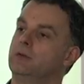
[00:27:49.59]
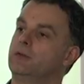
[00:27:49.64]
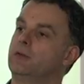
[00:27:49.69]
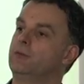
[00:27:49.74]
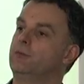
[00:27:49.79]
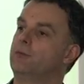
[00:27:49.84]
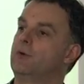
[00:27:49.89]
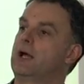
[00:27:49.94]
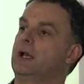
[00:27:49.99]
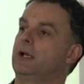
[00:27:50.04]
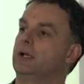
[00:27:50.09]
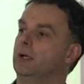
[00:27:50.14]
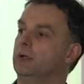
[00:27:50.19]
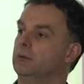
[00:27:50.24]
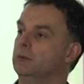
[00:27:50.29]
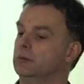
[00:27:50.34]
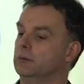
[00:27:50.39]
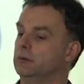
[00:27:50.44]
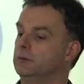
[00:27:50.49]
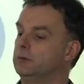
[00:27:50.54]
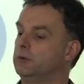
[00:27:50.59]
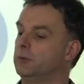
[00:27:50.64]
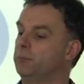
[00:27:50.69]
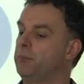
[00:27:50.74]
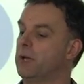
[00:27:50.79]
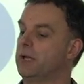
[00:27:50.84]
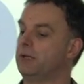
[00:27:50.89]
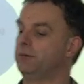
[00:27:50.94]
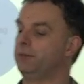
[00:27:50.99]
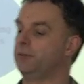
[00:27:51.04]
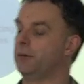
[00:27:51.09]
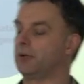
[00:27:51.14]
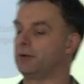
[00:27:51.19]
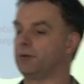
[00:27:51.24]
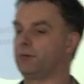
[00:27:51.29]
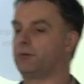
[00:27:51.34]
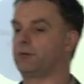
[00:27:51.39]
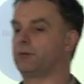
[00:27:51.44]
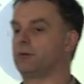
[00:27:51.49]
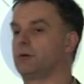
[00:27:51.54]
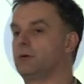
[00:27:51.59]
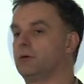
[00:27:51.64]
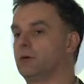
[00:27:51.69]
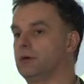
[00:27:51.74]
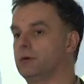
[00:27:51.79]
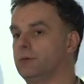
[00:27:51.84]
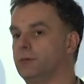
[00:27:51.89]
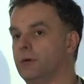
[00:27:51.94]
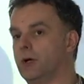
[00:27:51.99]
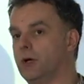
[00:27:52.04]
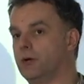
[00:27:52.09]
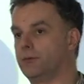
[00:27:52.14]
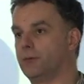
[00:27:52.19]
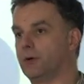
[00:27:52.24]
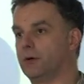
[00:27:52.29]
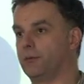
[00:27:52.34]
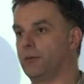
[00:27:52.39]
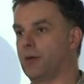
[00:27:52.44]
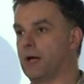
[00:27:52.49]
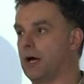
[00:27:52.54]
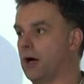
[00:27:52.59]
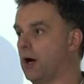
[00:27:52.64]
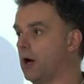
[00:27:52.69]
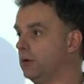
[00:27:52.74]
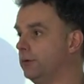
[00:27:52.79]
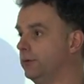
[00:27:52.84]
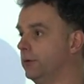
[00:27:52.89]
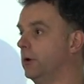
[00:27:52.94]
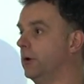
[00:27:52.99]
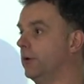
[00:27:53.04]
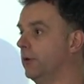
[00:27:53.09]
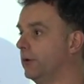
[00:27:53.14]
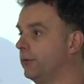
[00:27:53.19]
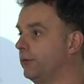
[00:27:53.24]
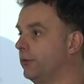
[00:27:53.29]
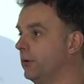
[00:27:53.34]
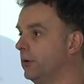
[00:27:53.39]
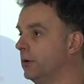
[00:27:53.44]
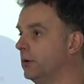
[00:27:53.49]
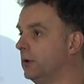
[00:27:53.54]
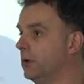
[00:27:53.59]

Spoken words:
the value, the benefits of that over others.